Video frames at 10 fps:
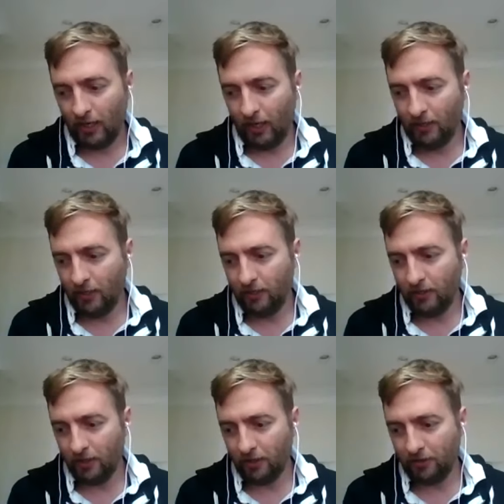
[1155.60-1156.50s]
and then
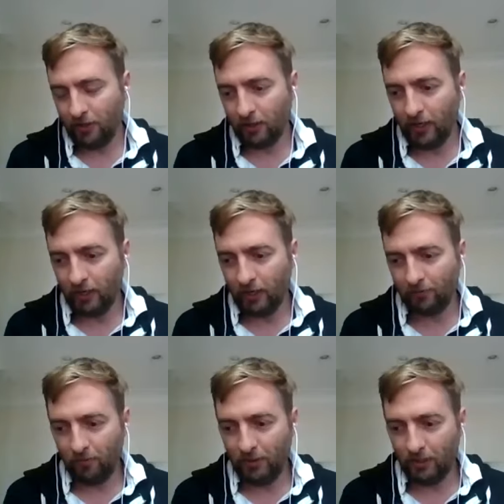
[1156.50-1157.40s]
the other thing, yeah,
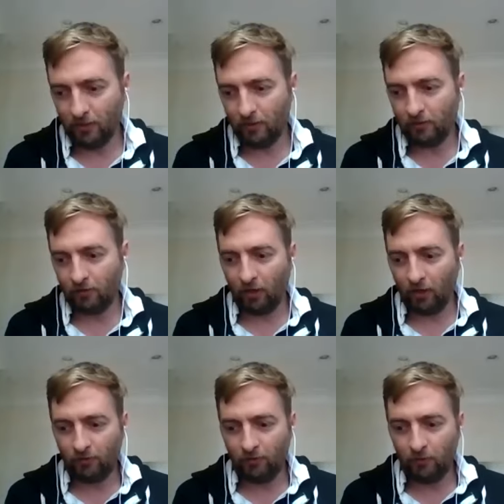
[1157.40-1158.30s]
for me, there's
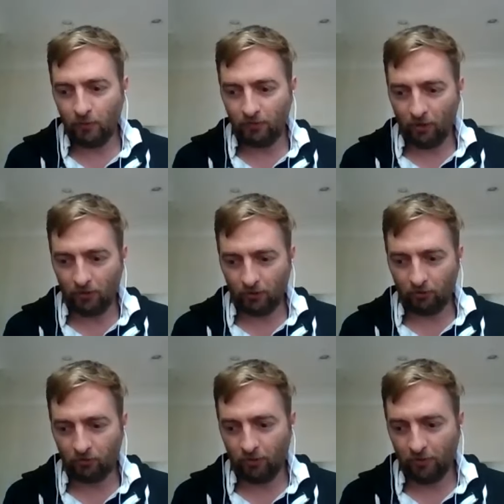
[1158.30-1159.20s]
kind of two ways that I think
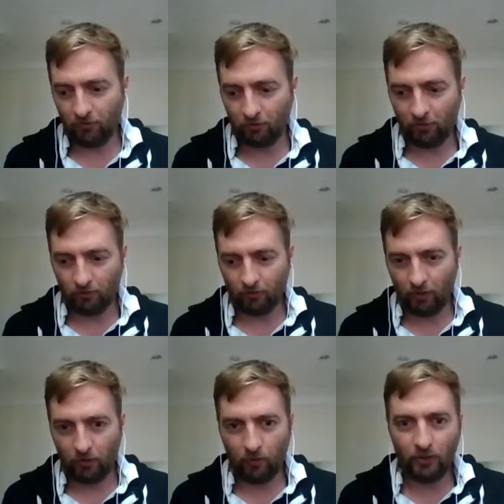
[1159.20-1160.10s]
this drives growth,
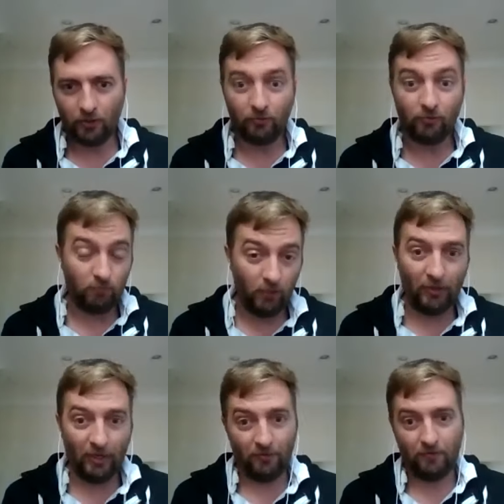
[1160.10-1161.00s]
right? One is
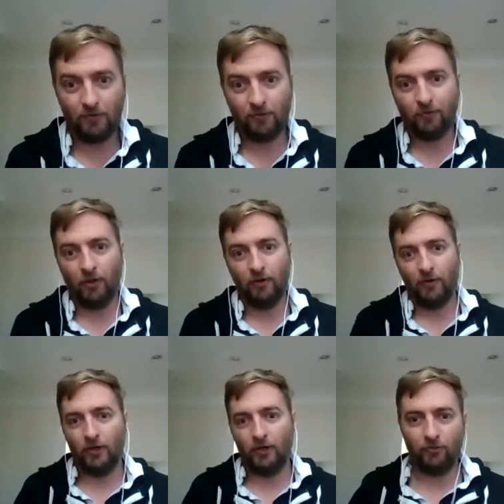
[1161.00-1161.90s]
inbound. So
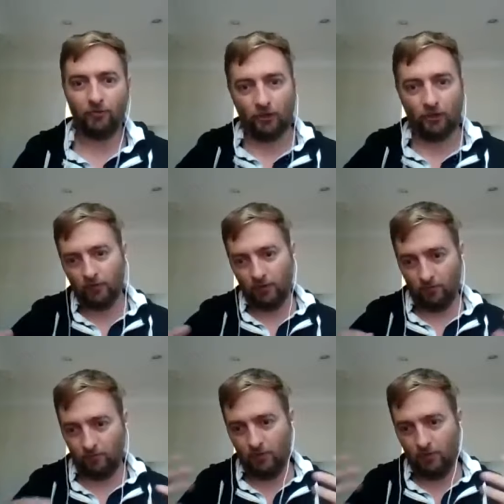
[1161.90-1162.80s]
one is like,
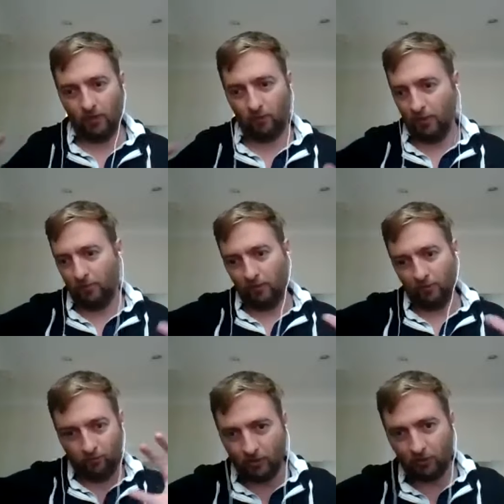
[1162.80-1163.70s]
you know, people
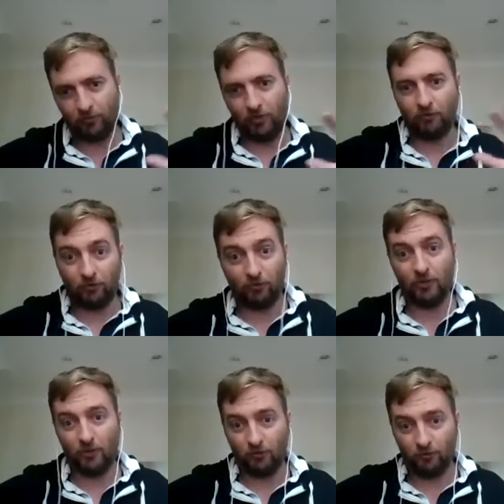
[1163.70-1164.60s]
see this, founders see
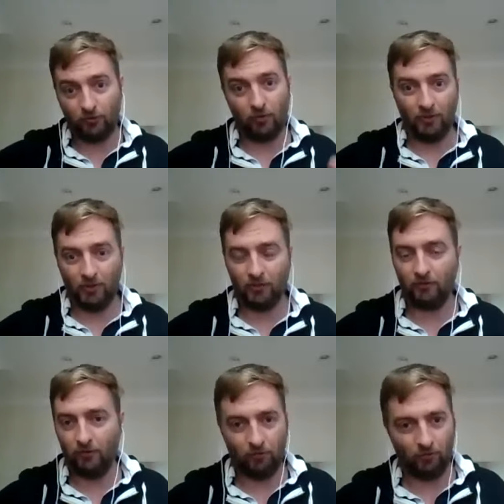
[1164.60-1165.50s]
this, say, wow, that
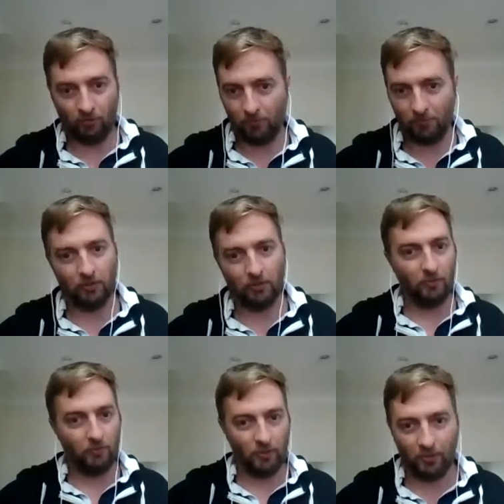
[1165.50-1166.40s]
seems like something I want to
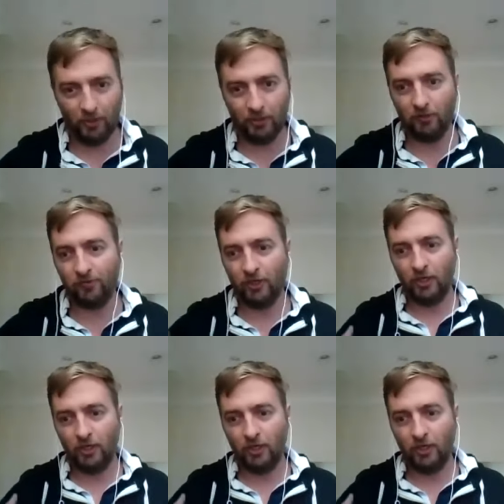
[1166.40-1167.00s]
be a part of.